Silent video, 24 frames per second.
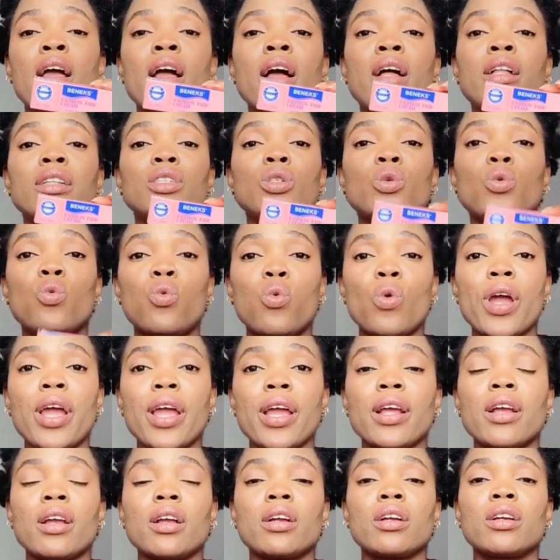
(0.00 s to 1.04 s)
the
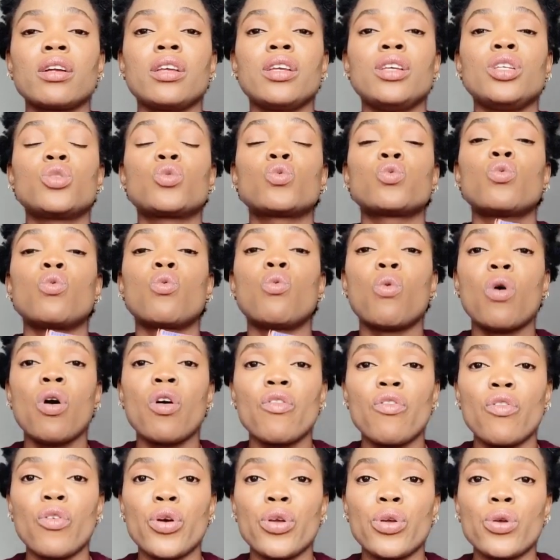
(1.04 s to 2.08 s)
way it will
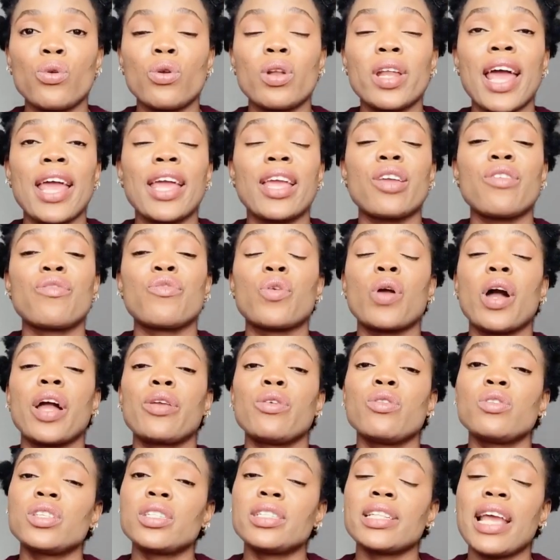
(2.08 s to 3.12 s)
work for you. Like if you are
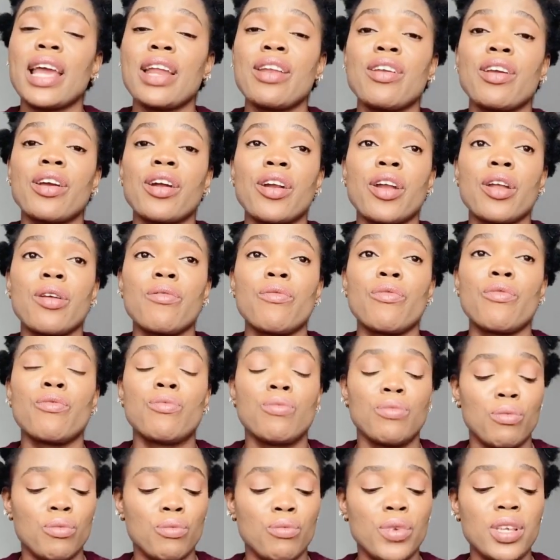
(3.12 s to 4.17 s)
using any cream,
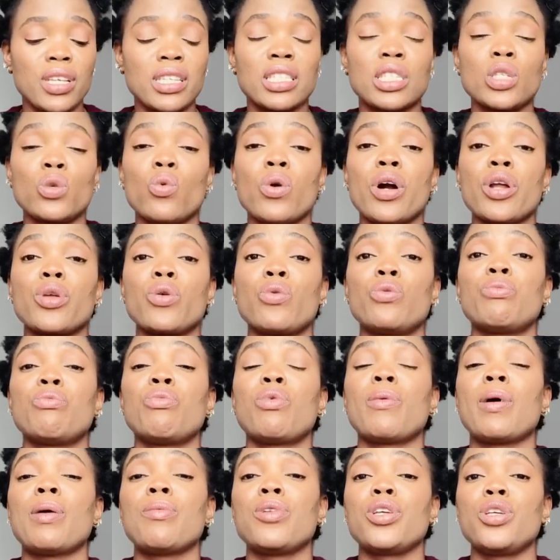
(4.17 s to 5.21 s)
mix the one you
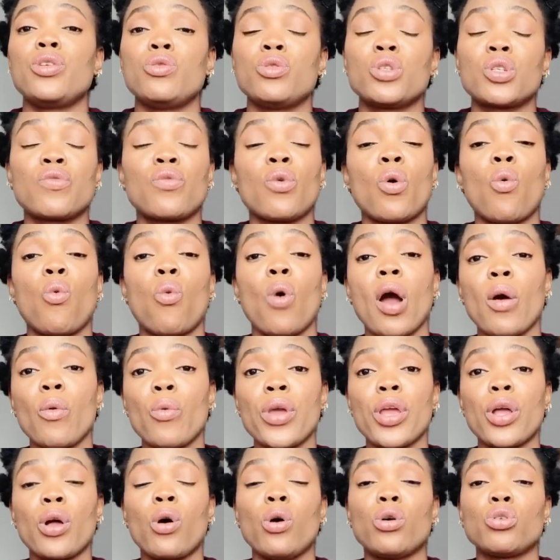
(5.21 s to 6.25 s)
probably use for 1
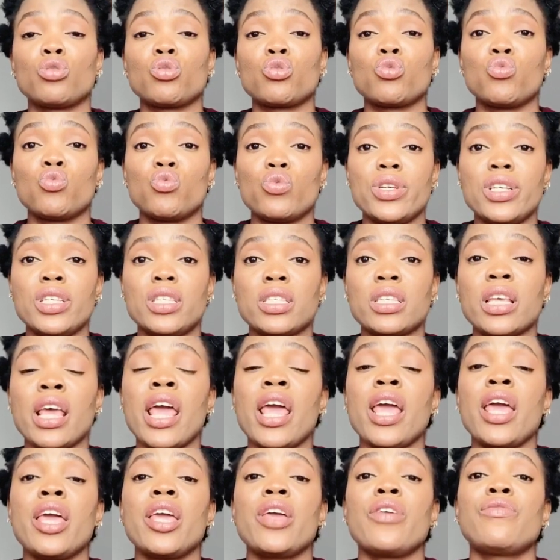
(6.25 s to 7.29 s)
week or 2 weeks.
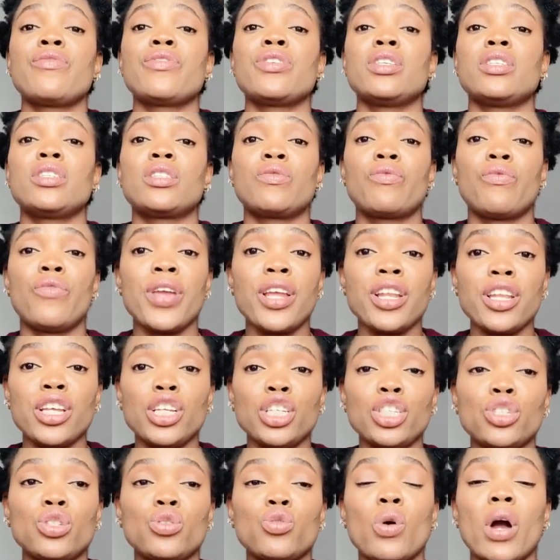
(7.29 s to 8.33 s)
If it is
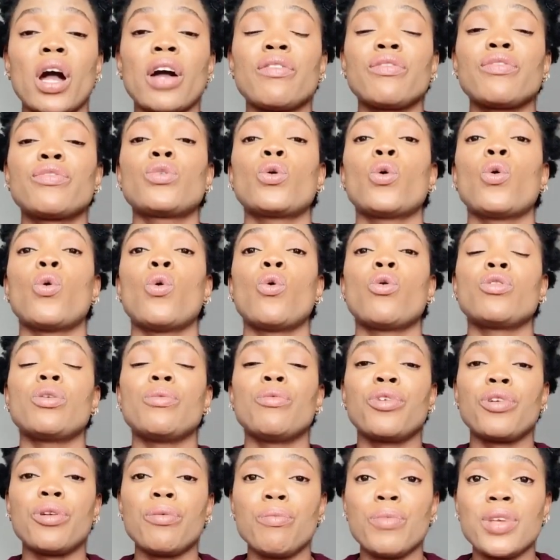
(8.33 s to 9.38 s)
finished, you have to
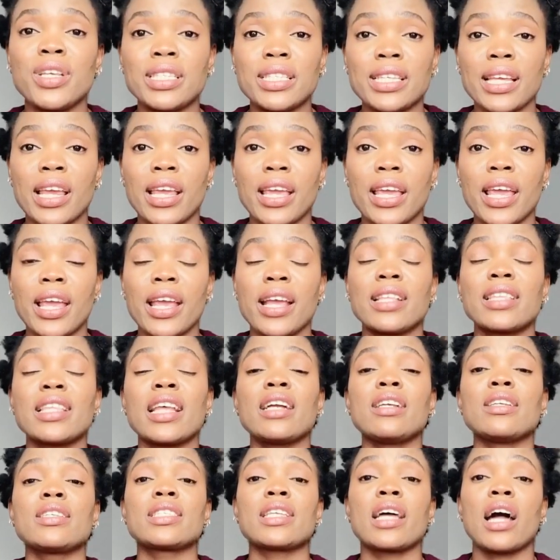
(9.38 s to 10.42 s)
remix again.
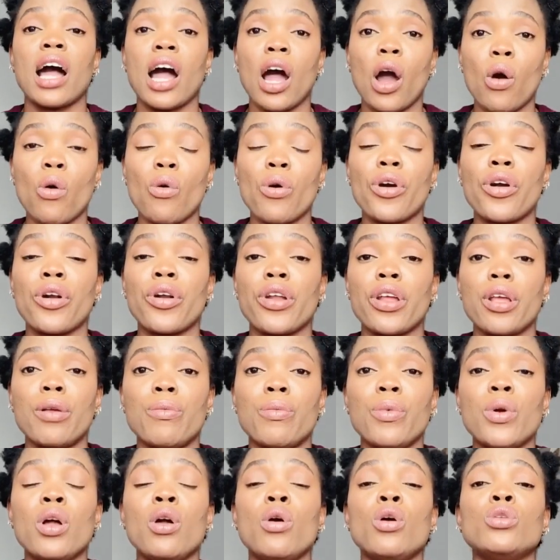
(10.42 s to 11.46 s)
That is how
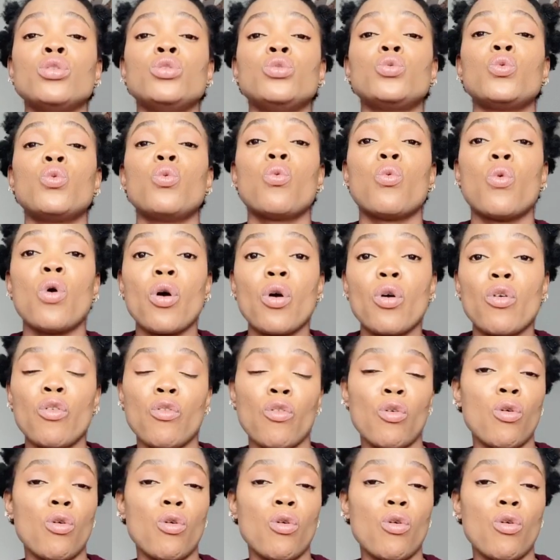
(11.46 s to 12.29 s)
cream do work